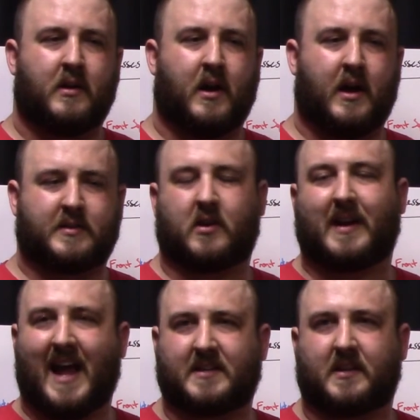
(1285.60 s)
a
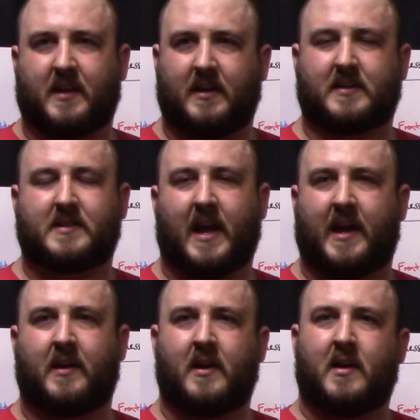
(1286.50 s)
sarcastic thing to
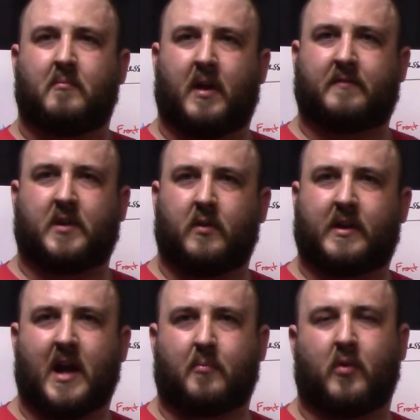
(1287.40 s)
say, but if doing a
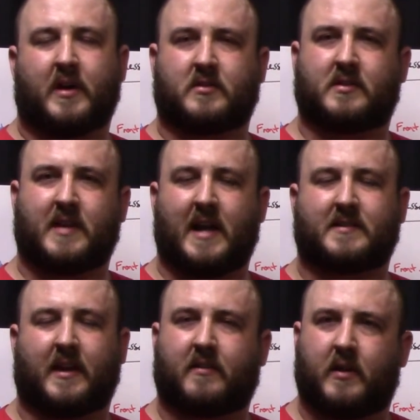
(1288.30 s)
couple extra sets,
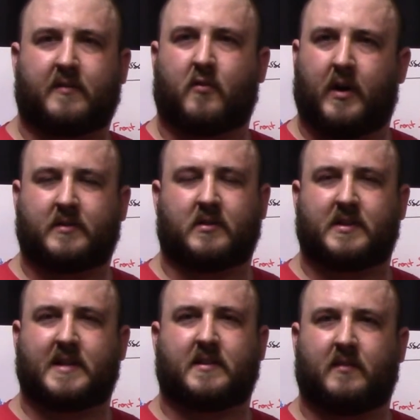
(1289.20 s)
like 3 or 4 extra
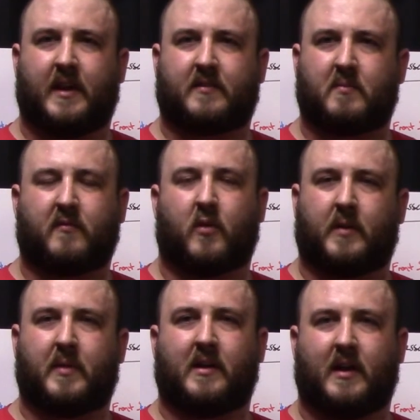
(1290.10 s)
sets of lifts before
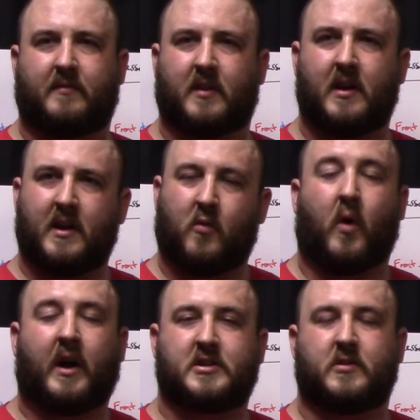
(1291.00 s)
your big lift
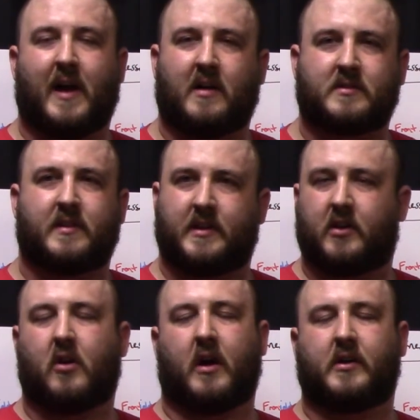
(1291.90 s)
wears you out, then
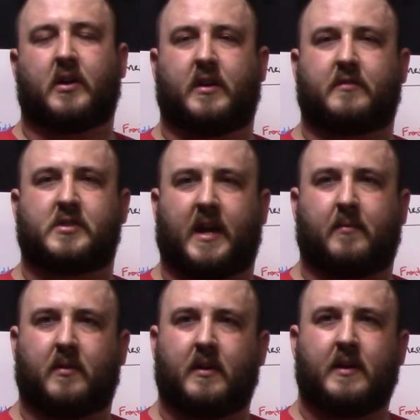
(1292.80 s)
you're not in good enough shape.
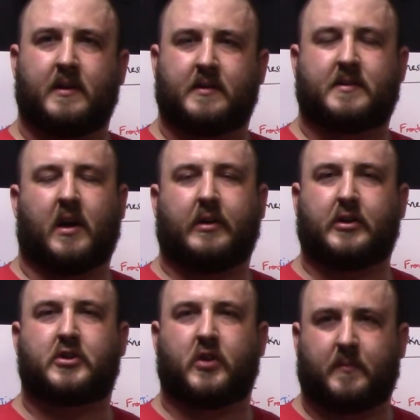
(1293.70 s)
So you
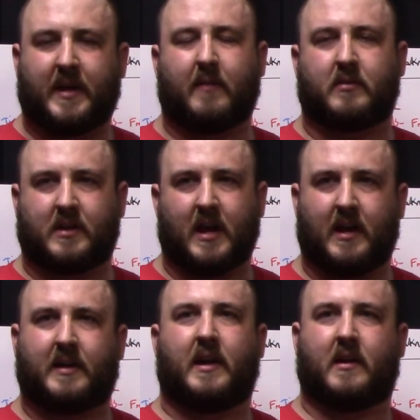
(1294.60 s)
should be able to kind
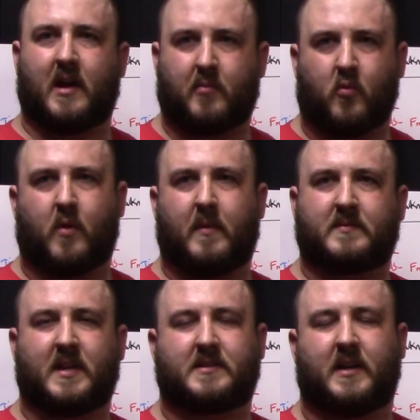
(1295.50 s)
of get a couple warm-up
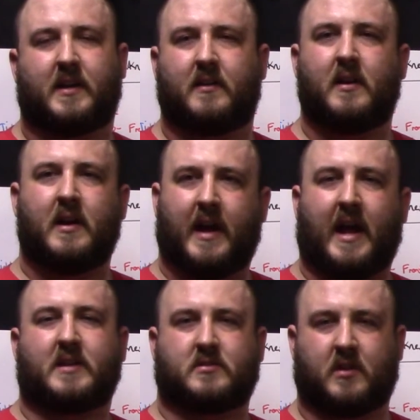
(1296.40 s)
sets in
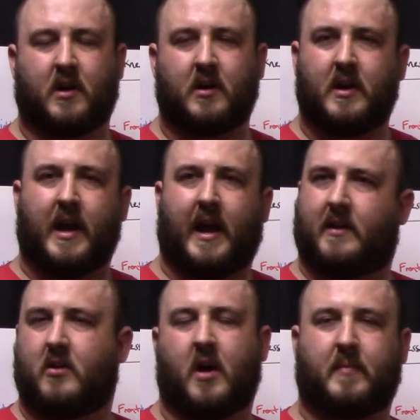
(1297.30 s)
extra
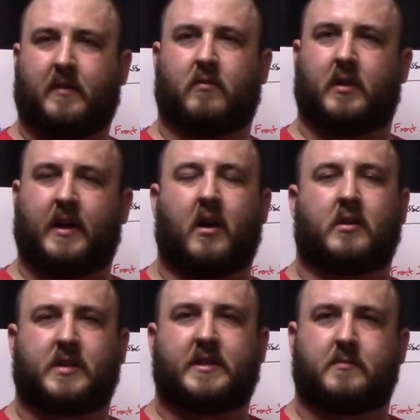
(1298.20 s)
and not be really
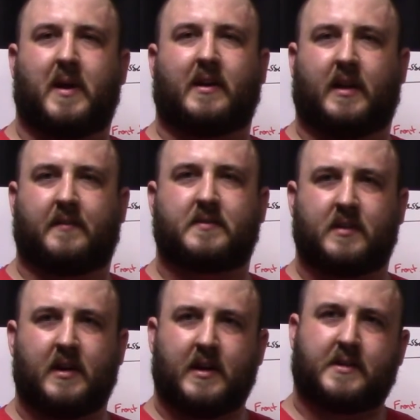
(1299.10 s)
hurt at your main lifts.
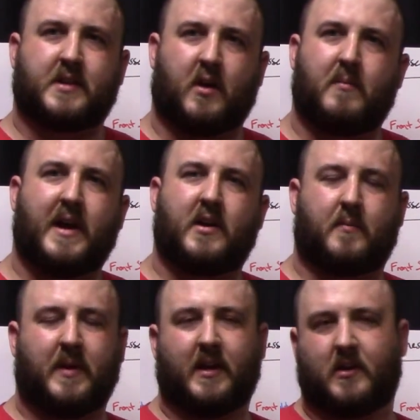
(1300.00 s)
So it might
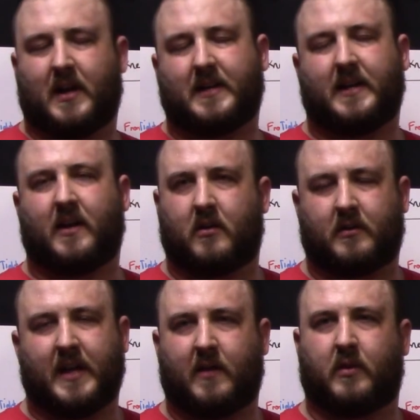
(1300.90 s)
not be a good idea on
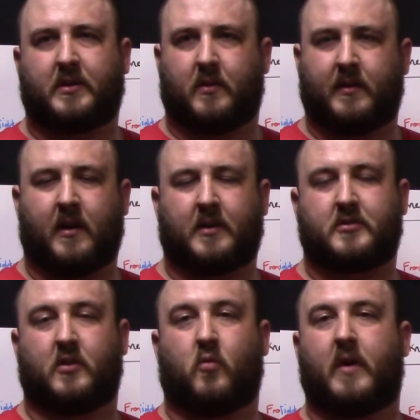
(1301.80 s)
a day where you're doing a
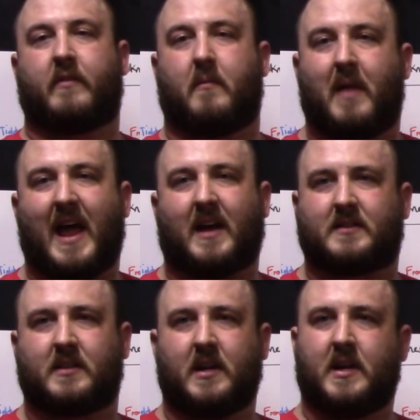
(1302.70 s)
true 1 rep
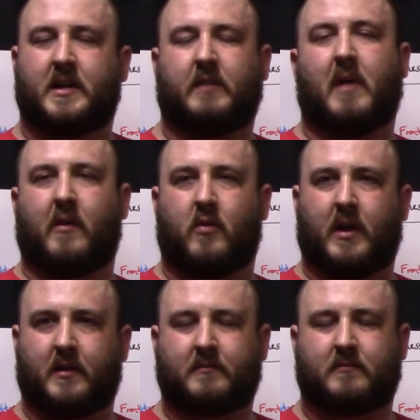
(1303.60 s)
max. You might want
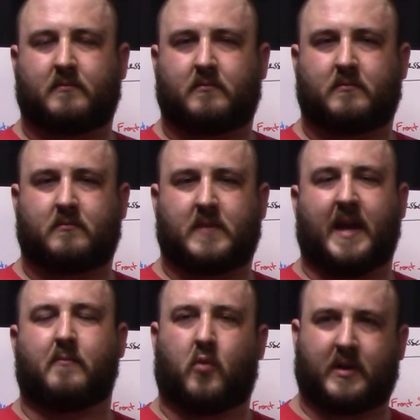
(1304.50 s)
to
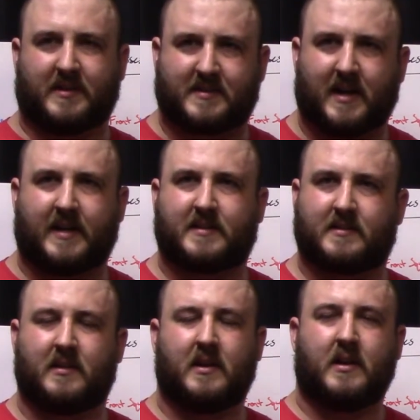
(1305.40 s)
take more
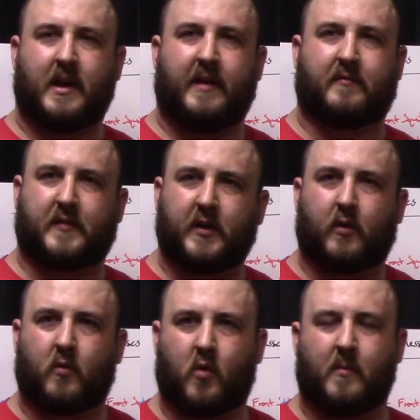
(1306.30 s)
concise and
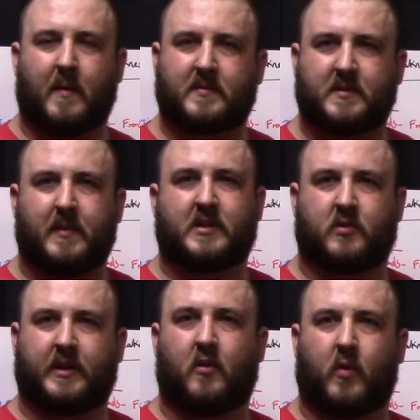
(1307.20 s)
fewer warm-ups to make
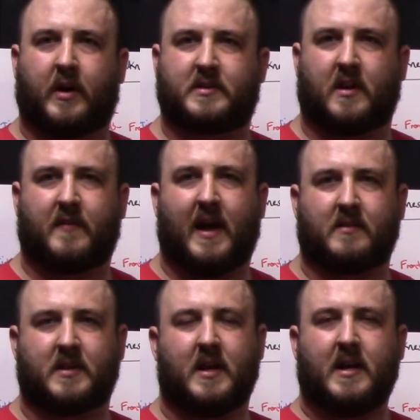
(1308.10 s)
sure you don't wear yourself
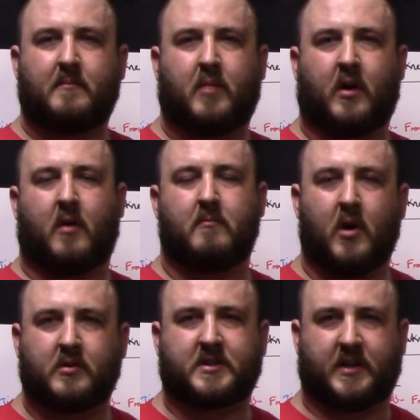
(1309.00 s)
out. But on
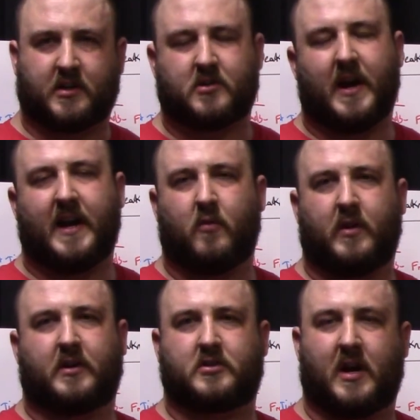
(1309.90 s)
most of your training,
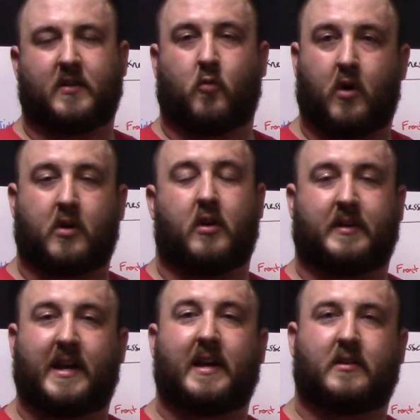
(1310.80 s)
when you're trying to work
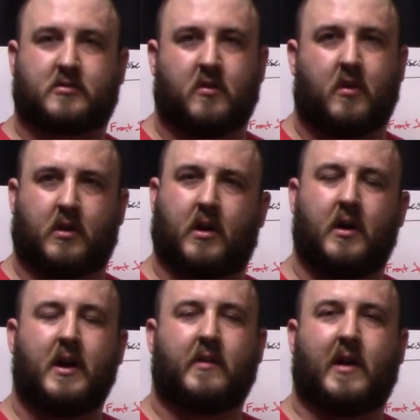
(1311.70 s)
on getting stronger
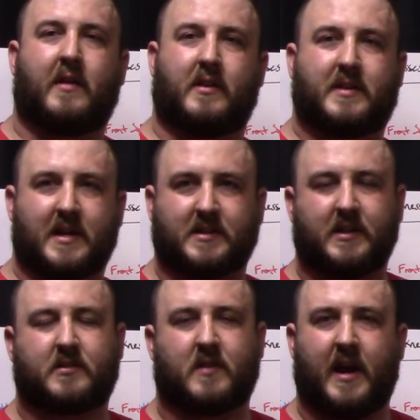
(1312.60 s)
rather than testing
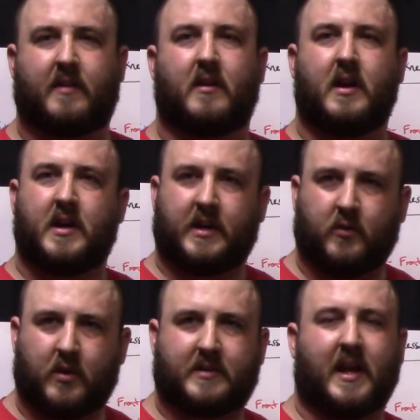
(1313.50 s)
your strength,
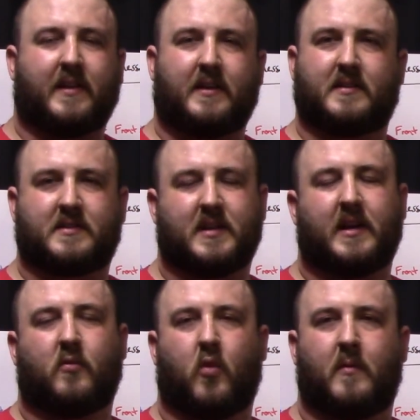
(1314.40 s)
you want to take these
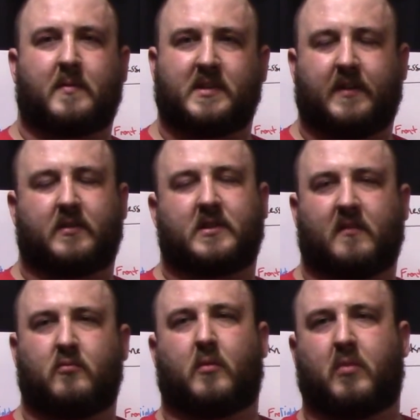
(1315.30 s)
extended warm-ups and give
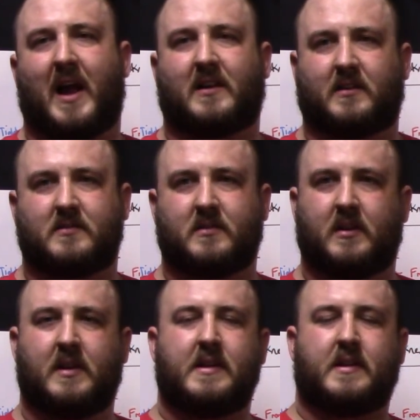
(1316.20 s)
yourself more practice.
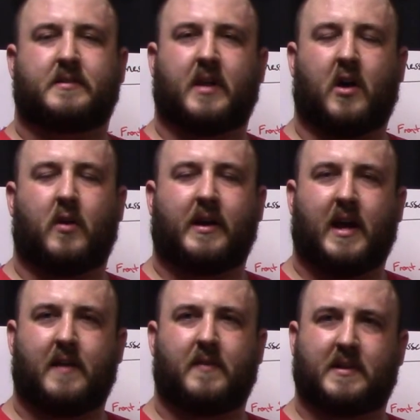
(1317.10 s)
So
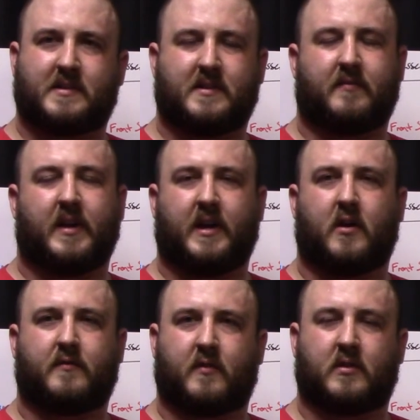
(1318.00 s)
again, this is the
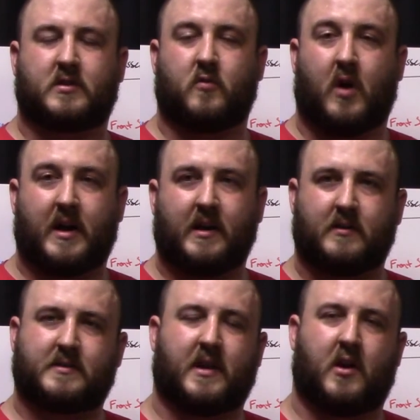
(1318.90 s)
video for
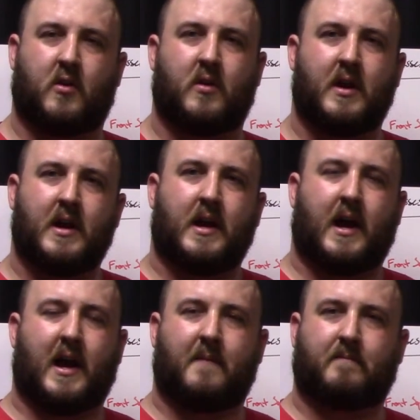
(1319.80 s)
squatting. So
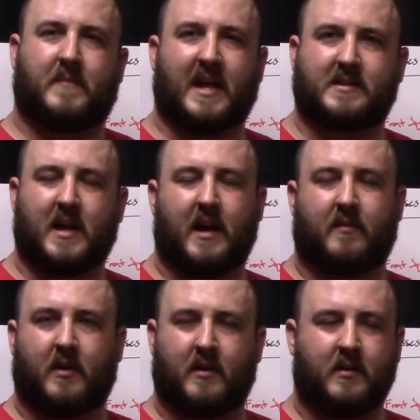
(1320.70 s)
that's kind of
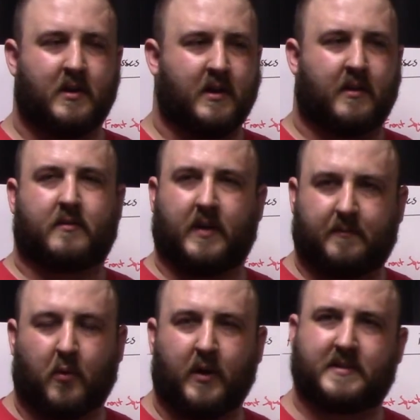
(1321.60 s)
the 3
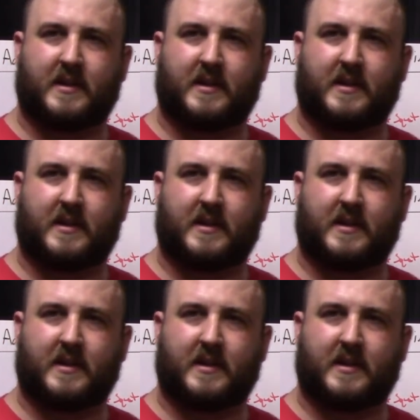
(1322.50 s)
points